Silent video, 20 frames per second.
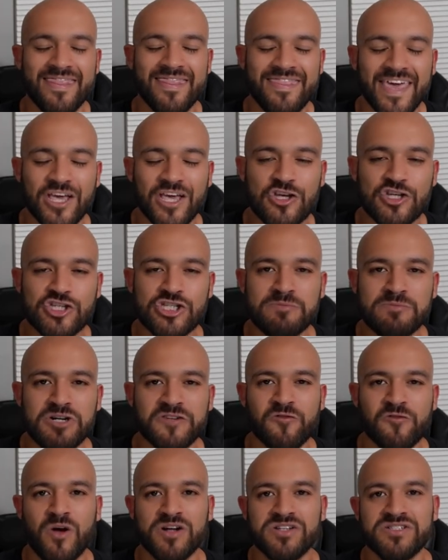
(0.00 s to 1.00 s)
Thank you so much
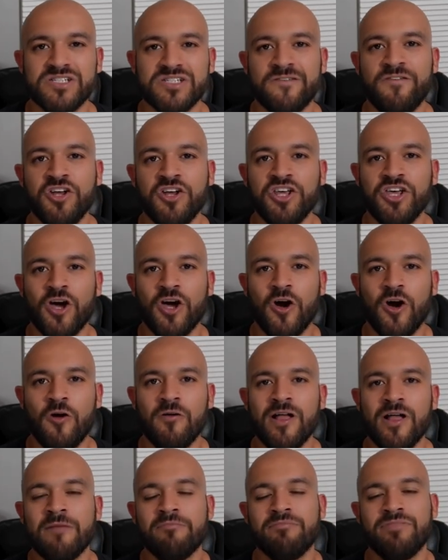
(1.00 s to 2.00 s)
for watching this
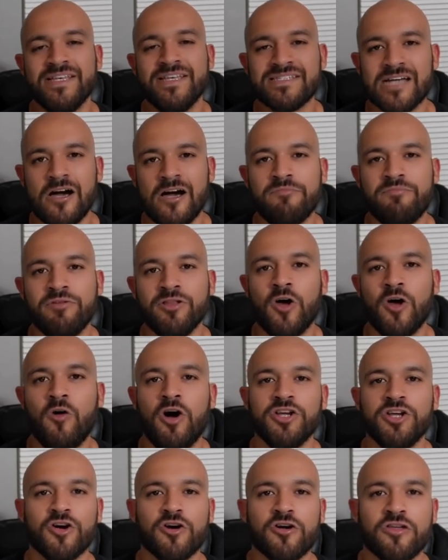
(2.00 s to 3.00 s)
video. Please comment below
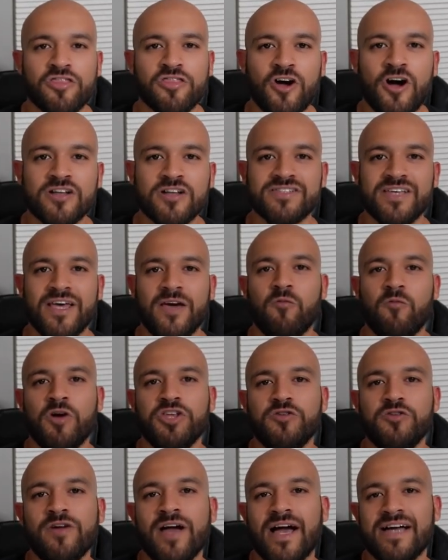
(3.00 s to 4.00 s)
on your thoughts and what
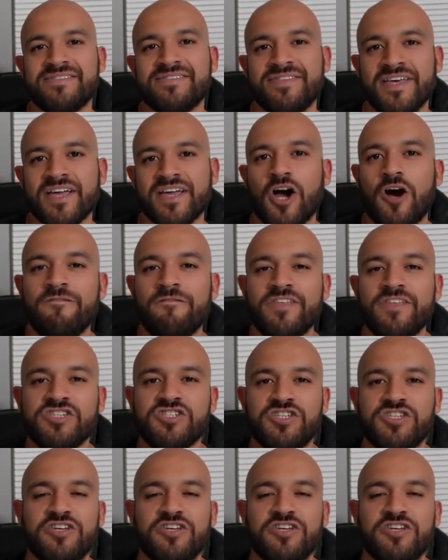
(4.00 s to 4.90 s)
you guys think of these